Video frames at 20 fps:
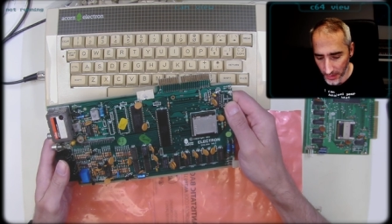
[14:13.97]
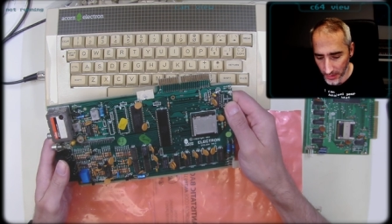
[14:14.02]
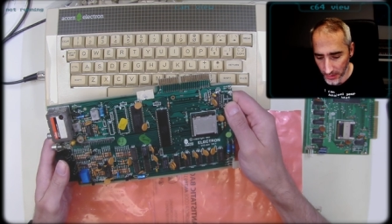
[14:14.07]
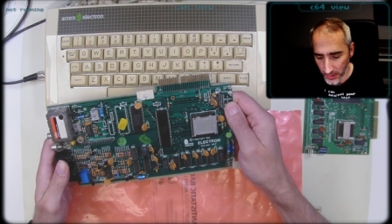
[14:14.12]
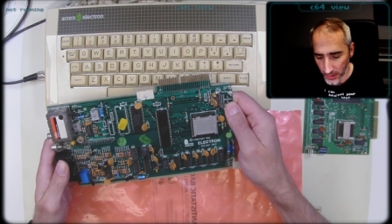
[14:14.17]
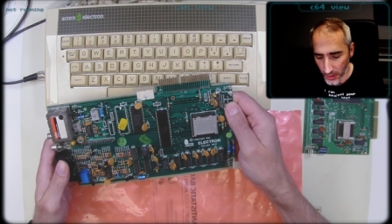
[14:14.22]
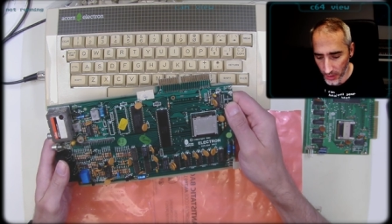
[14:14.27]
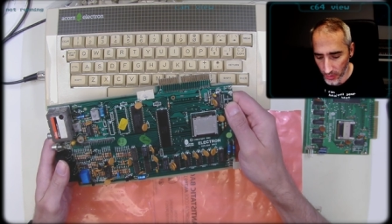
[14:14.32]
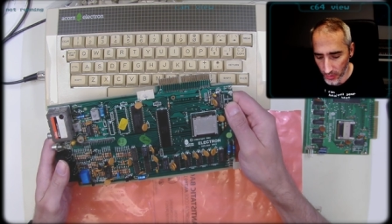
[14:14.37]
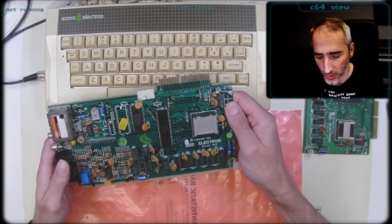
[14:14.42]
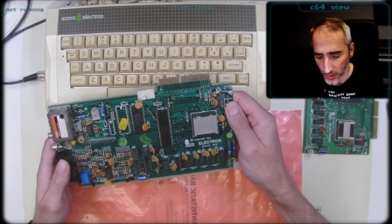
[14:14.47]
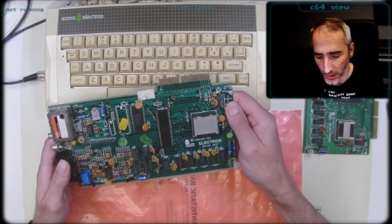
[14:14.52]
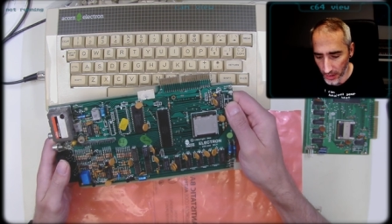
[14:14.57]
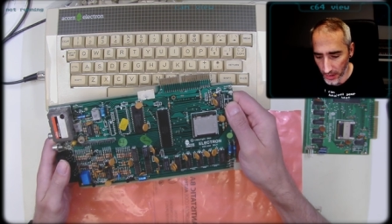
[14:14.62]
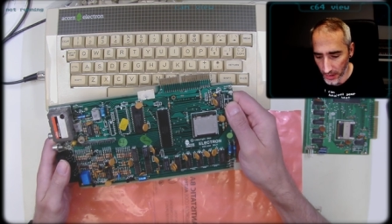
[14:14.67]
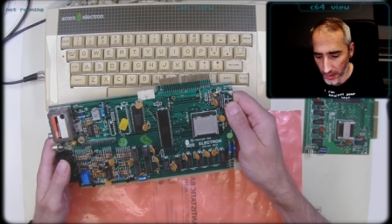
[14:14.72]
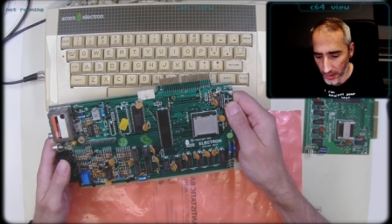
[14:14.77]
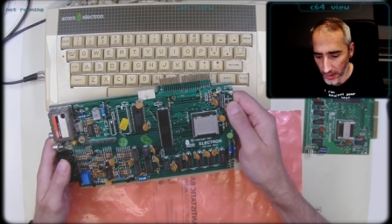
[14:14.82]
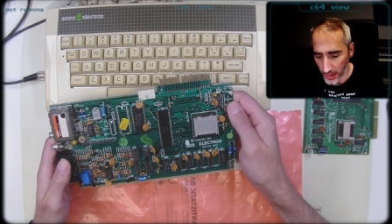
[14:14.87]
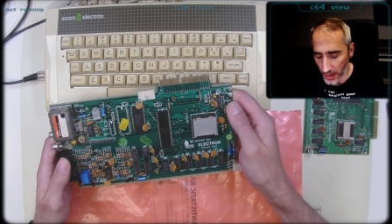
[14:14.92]
So
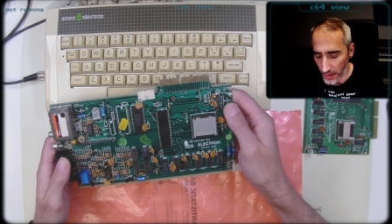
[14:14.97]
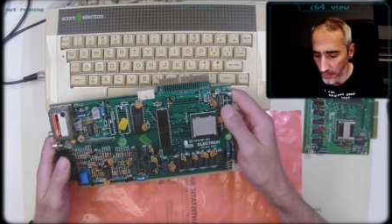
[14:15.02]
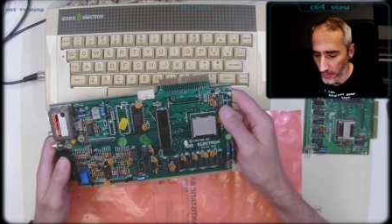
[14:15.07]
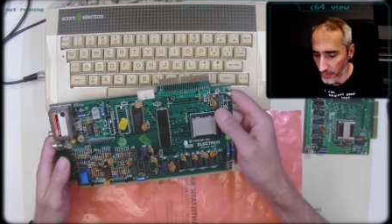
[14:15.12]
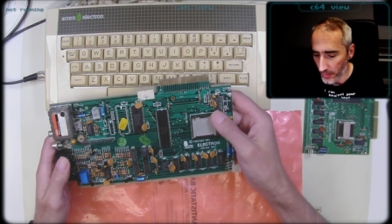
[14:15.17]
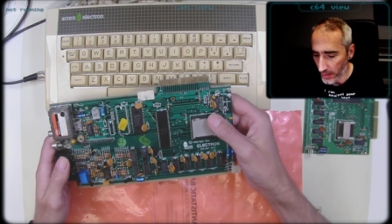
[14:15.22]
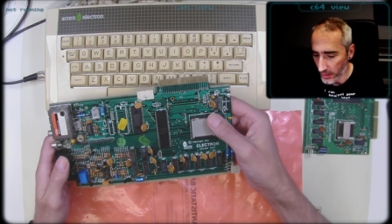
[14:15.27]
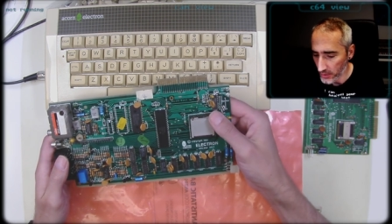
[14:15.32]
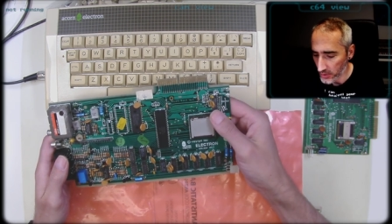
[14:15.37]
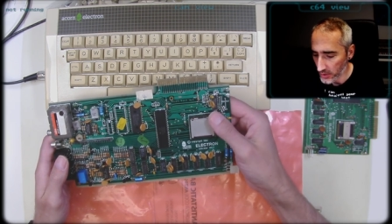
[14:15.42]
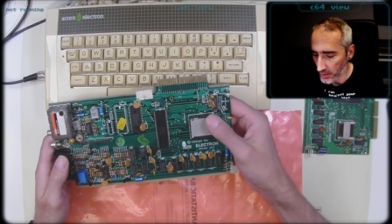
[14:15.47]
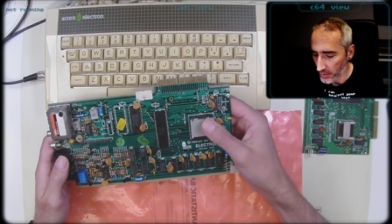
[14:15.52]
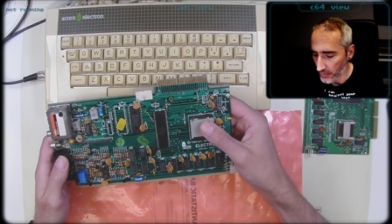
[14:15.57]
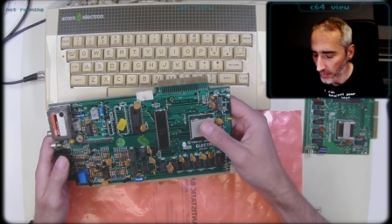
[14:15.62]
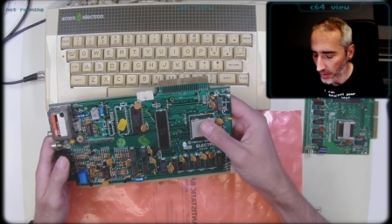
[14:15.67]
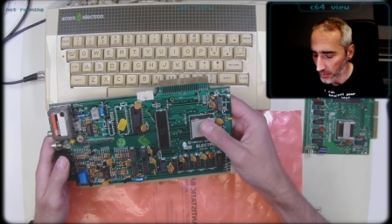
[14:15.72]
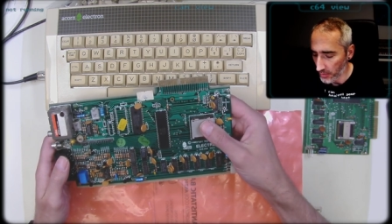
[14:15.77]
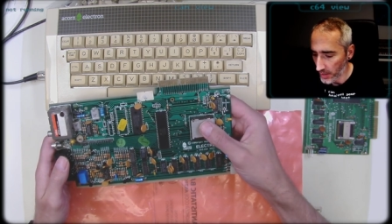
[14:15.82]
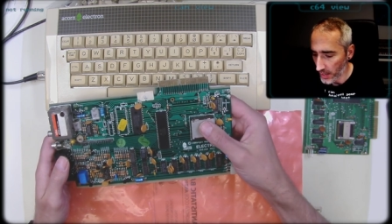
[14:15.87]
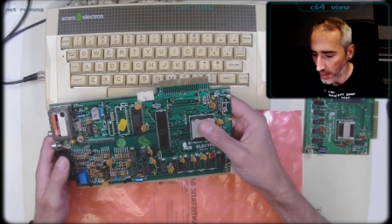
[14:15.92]
uh, I'm actually
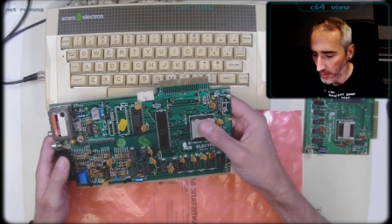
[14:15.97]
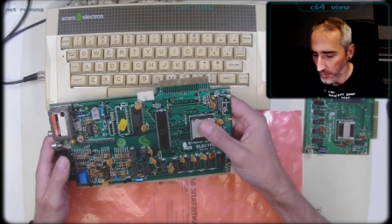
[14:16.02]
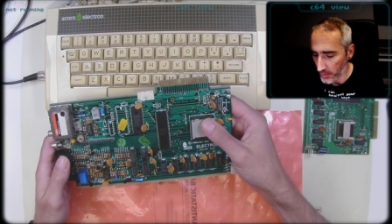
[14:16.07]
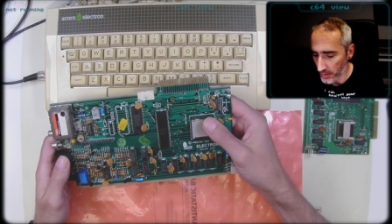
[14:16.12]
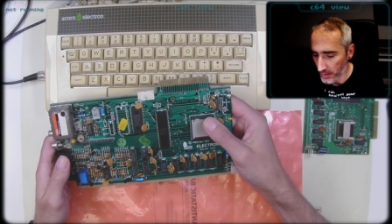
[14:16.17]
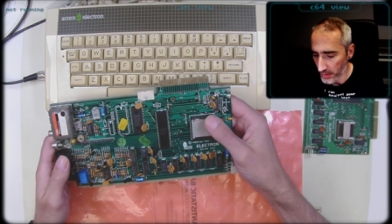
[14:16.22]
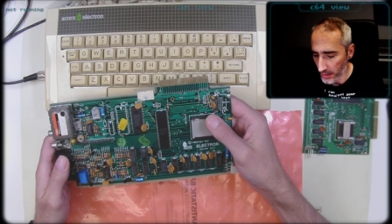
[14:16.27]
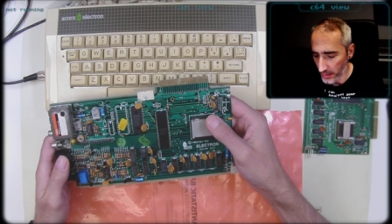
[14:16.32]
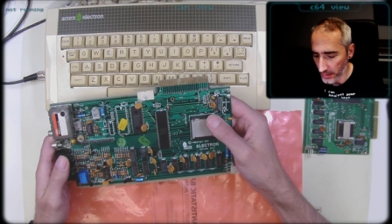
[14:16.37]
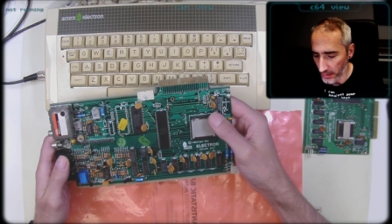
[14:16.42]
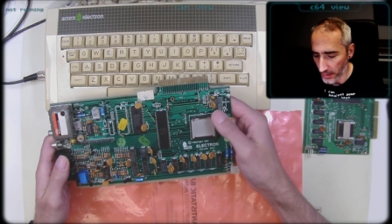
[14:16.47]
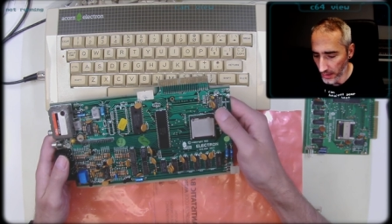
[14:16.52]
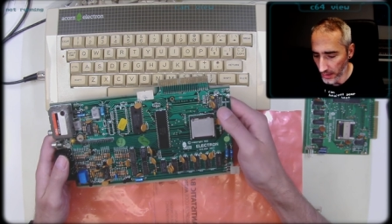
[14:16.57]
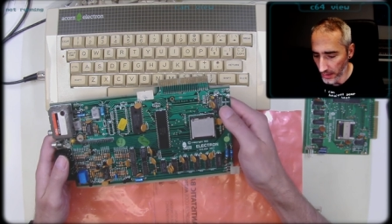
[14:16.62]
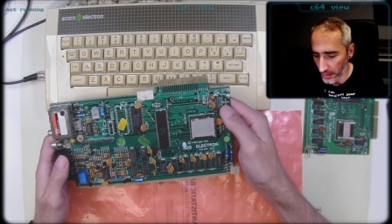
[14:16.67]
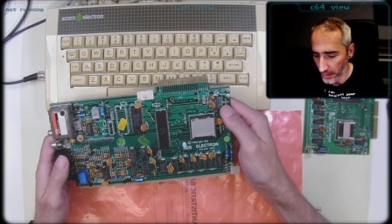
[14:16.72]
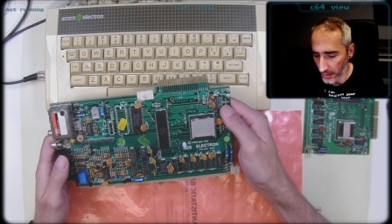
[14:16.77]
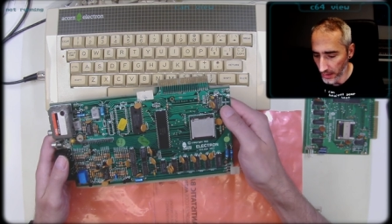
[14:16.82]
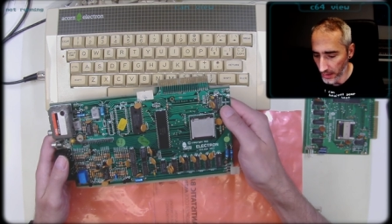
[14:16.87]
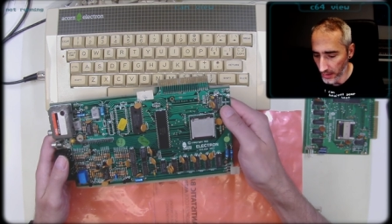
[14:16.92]
very happy that
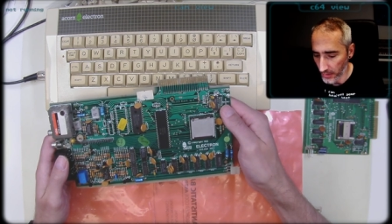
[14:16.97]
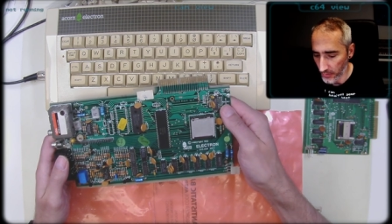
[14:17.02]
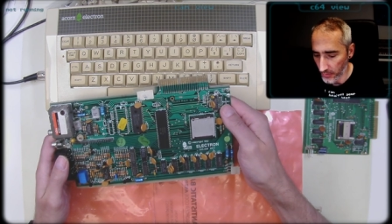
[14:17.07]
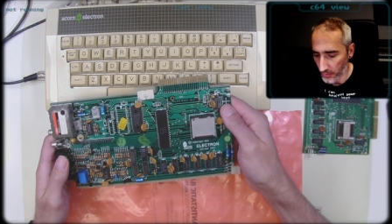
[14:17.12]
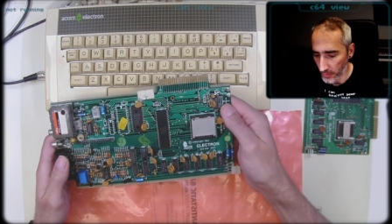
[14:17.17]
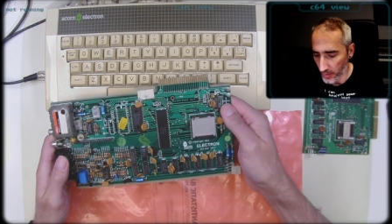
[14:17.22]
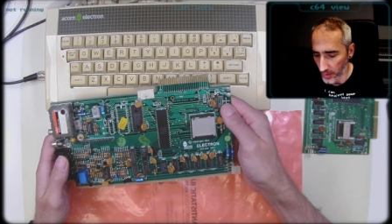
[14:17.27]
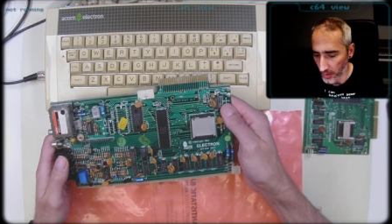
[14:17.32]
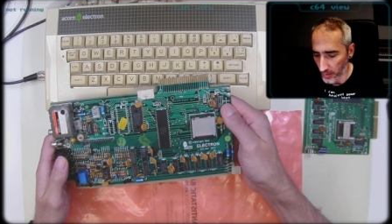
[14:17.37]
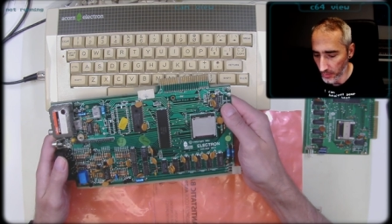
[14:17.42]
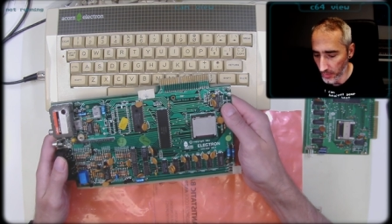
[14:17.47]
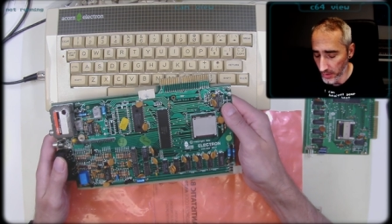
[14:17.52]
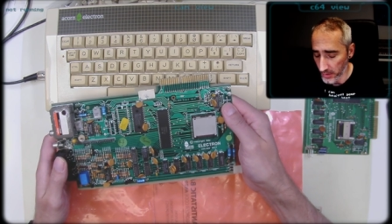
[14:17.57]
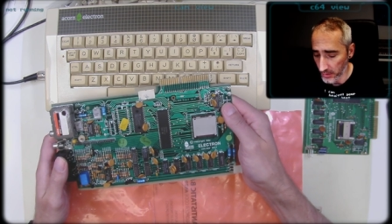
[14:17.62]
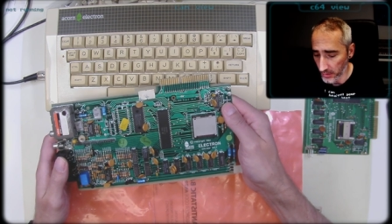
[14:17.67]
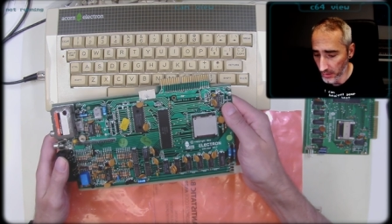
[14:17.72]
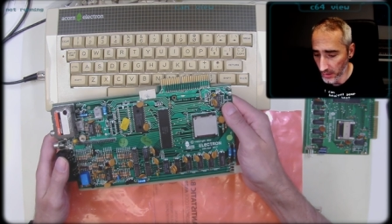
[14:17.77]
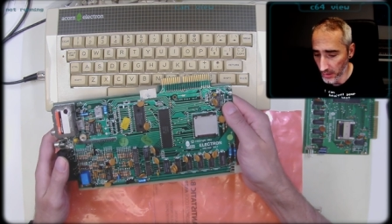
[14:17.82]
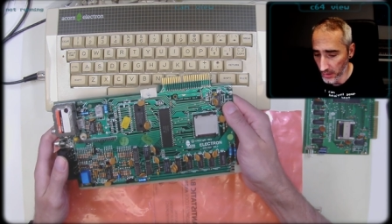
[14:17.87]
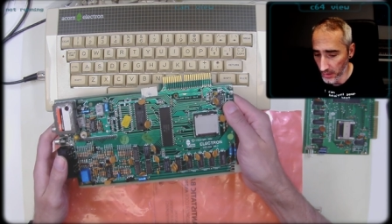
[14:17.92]
I have uh,
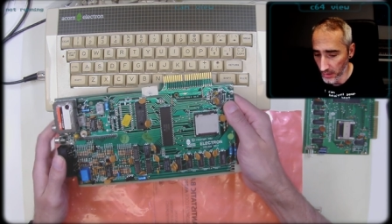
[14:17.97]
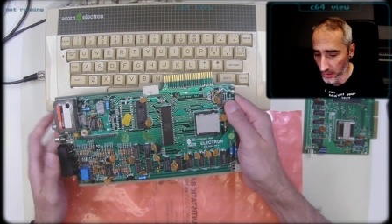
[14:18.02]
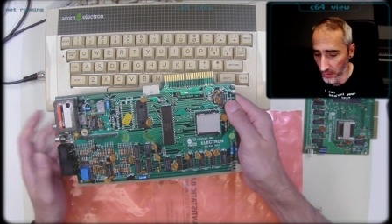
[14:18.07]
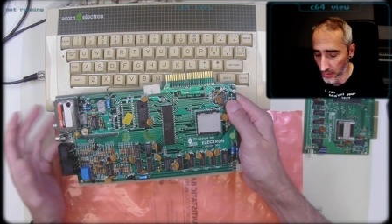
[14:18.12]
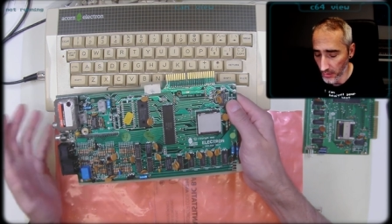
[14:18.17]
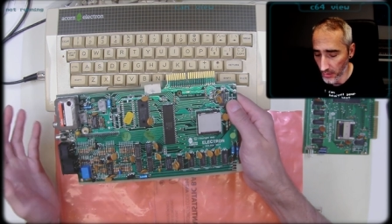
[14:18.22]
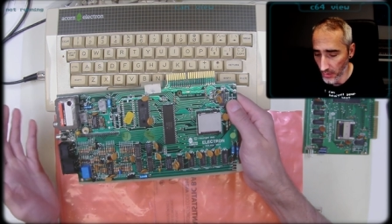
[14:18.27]
basically